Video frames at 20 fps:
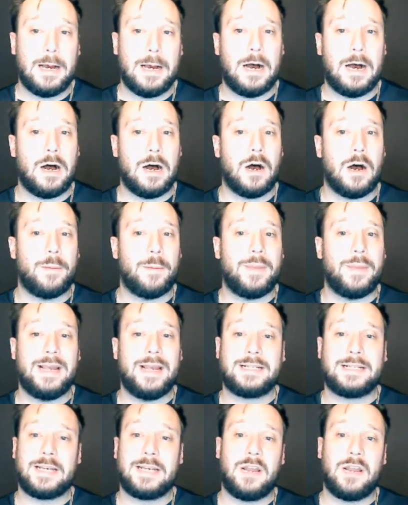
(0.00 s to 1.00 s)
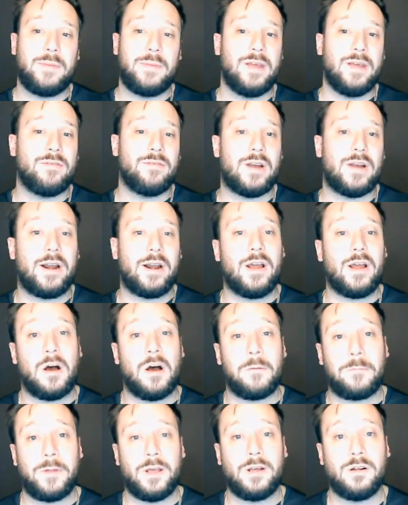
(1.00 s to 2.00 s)
um, it's going to be a very
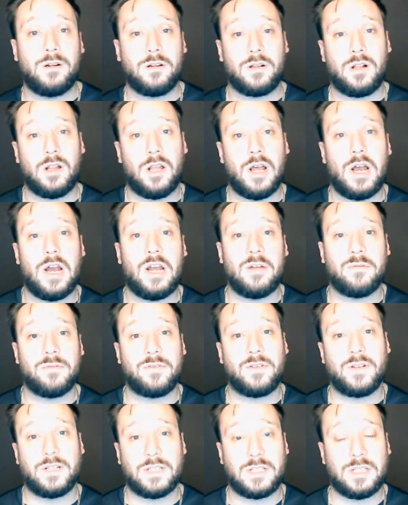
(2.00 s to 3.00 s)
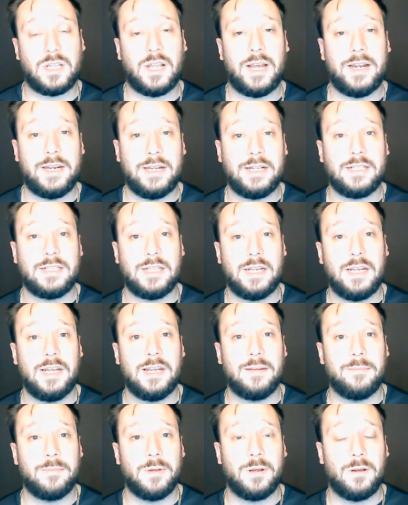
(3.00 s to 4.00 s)
uphill climb for this Lightning
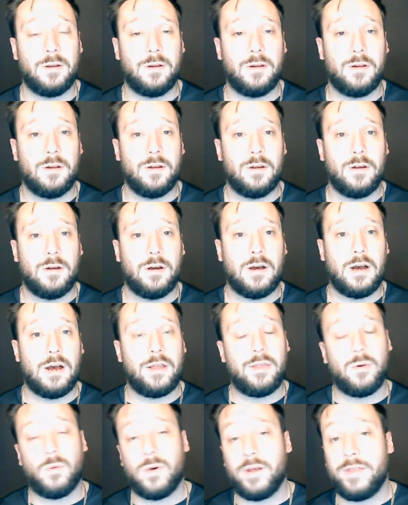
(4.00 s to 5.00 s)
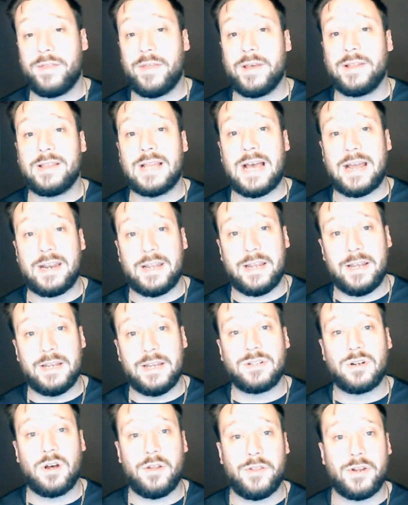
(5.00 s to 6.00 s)
team. Uh, the one thing that
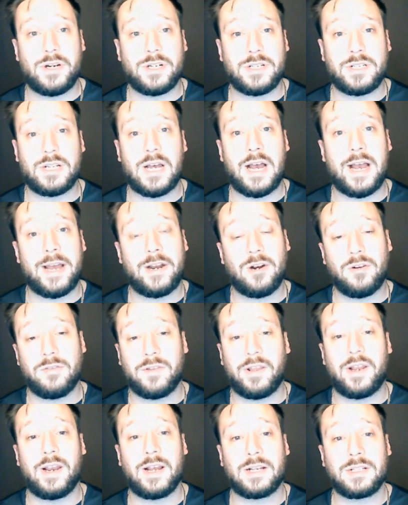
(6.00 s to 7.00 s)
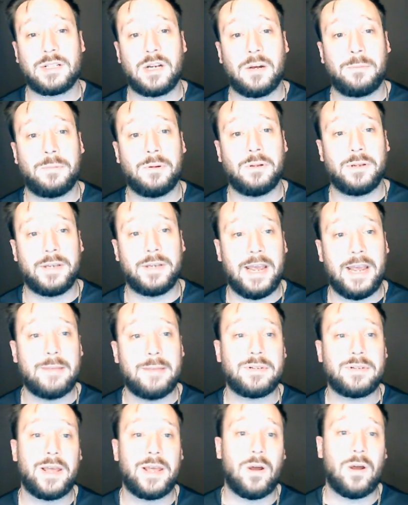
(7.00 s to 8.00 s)
is on their side over the next couple of
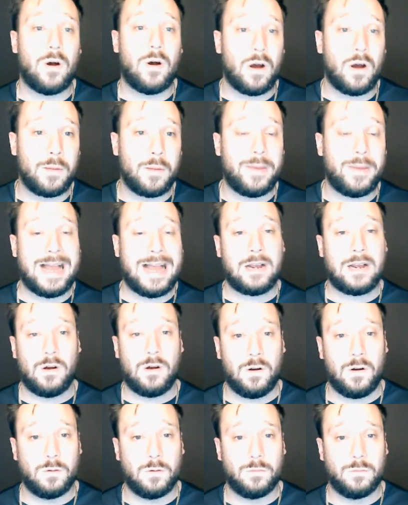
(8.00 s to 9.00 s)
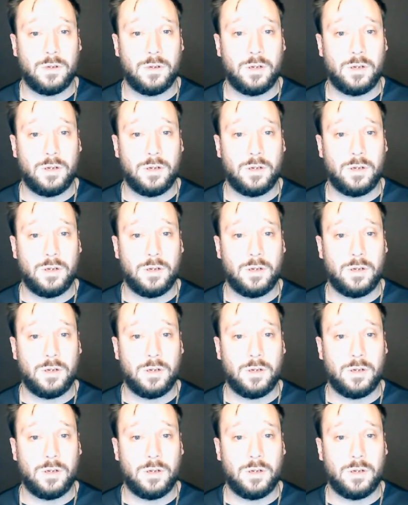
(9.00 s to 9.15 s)
games, they are back home,